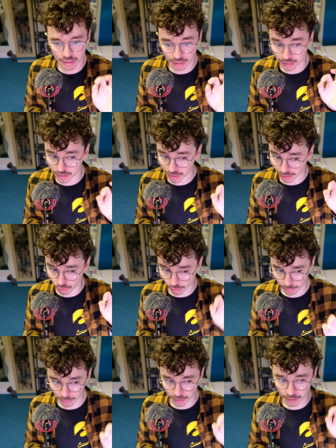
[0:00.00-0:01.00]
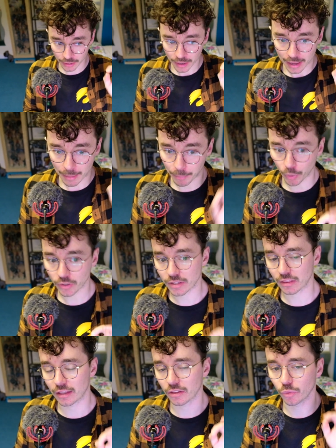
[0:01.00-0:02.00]
think it's an incredibly
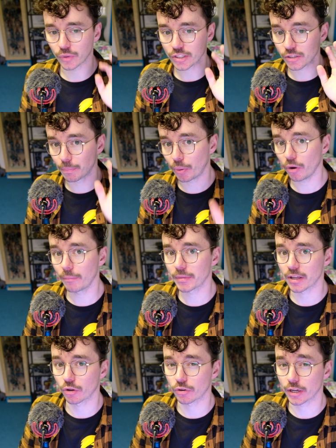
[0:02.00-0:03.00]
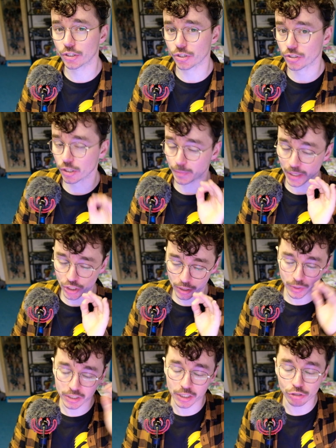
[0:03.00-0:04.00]
important thing that we support Mattel Creations, especially
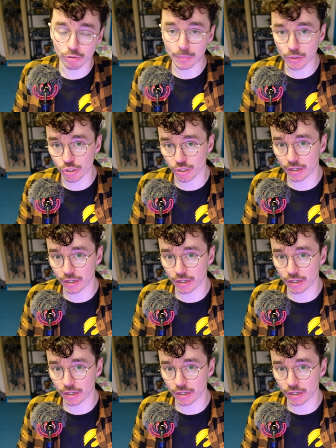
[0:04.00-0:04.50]
with distribution